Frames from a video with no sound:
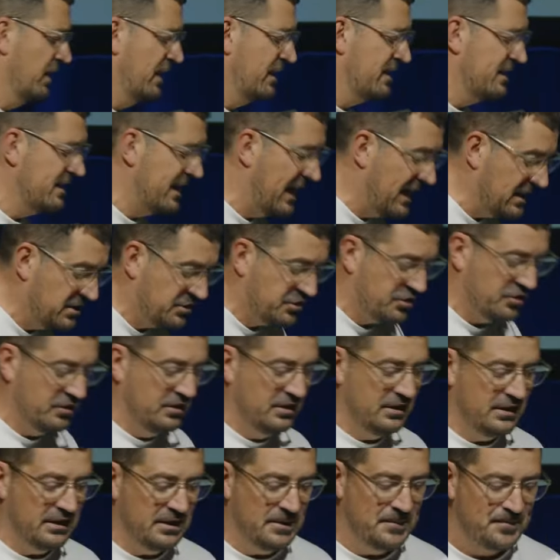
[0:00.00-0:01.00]
and
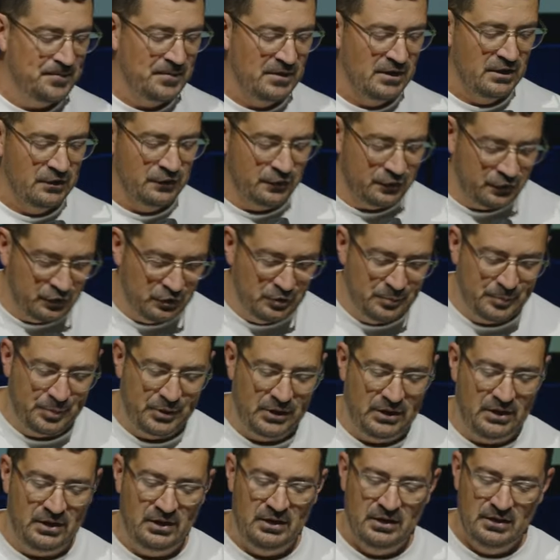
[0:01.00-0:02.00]
naturally
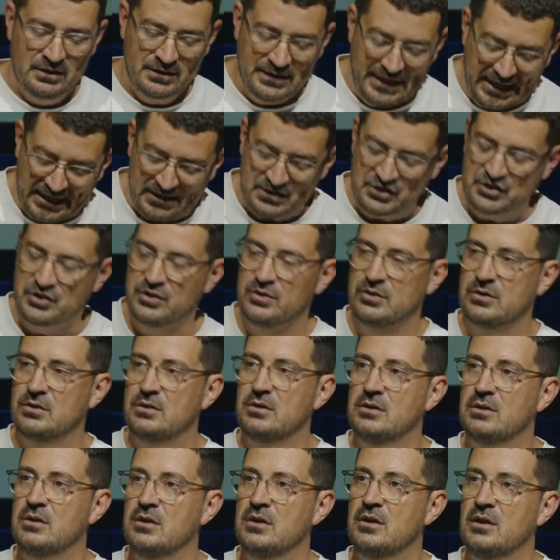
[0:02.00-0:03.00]

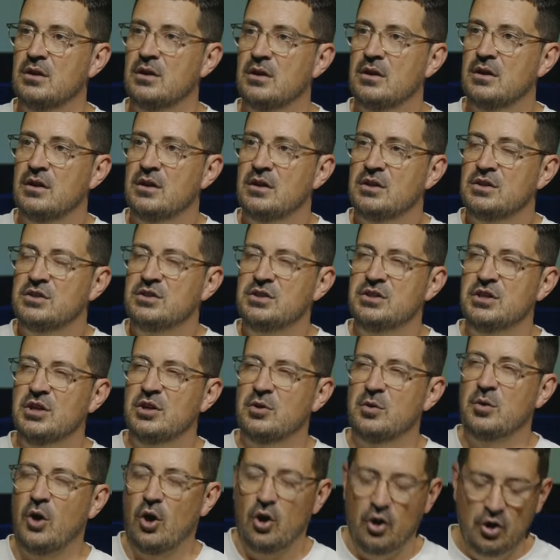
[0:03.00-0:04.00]
supernatural. You
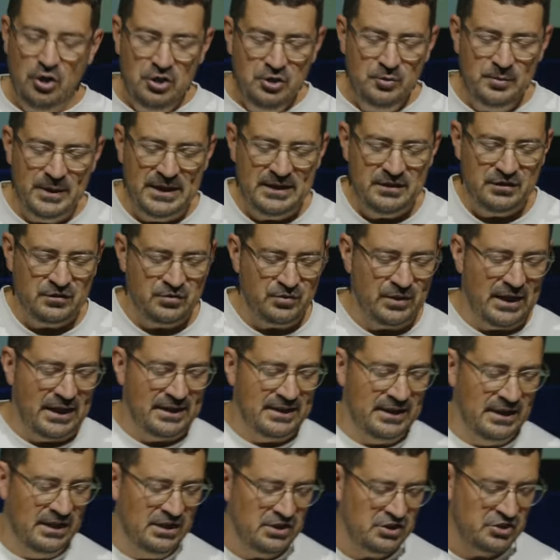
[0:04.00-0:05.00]
know, all the way throughout
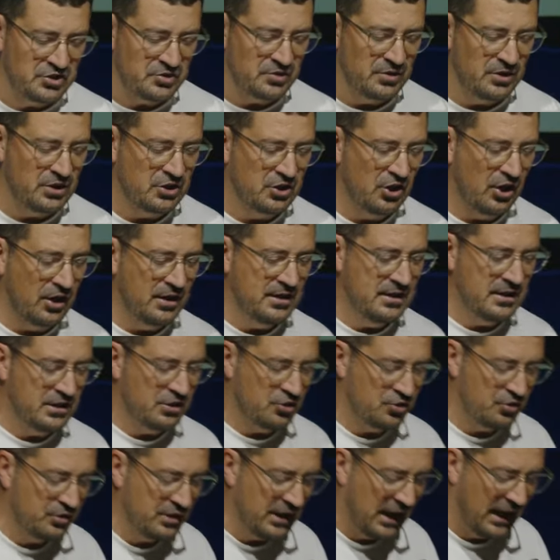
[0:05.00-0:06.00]
history, God,
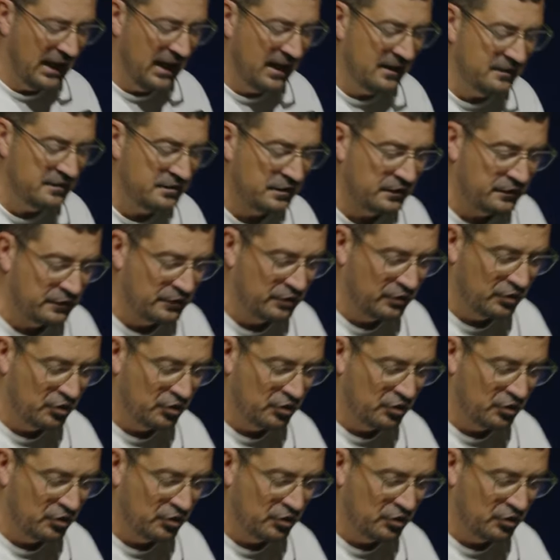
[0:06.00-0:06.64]
asks us to